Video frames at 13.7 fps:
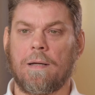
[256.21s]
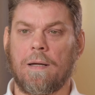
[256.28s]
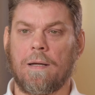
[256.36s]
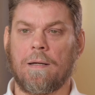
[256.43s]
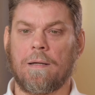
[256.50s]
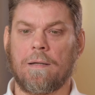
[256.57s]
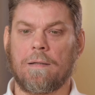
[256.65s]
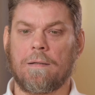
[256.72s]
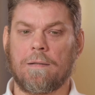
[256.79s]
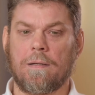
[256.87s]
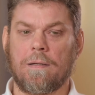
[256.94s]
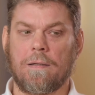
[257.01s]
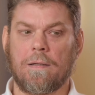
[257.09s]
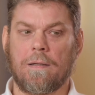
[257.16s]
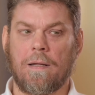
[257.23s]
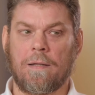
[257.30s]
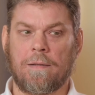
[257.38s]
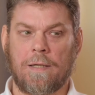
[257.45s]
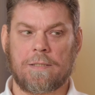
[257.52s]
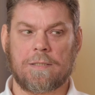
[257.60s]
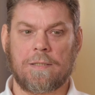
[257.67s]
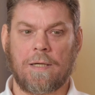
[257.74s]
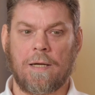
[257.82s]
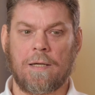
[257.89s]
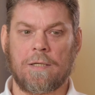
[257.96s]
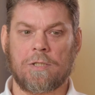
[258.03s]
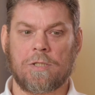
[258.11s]
At that
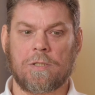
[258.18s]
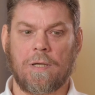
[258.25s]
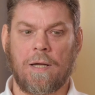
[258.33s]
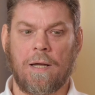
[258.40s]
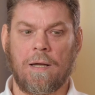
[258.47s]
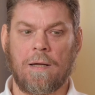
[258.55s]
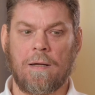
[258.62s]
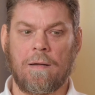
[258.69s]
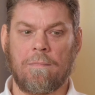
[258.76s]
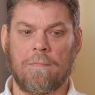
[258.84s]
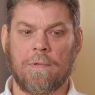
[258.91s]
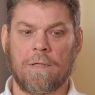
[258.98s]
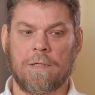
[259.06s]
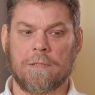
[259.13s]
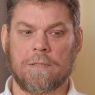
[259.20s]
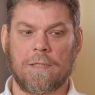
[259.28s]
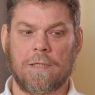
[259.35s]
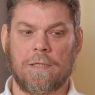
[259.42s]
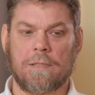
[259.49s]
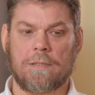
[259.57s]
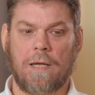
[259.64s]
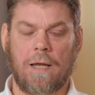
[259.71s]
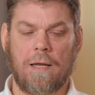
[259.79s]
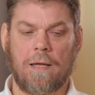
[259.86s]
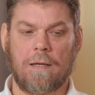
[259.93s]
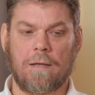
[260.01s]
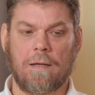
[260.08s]
stage, the disease
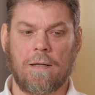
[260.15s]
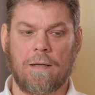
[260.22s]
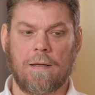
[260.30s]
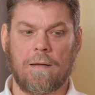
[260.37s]
had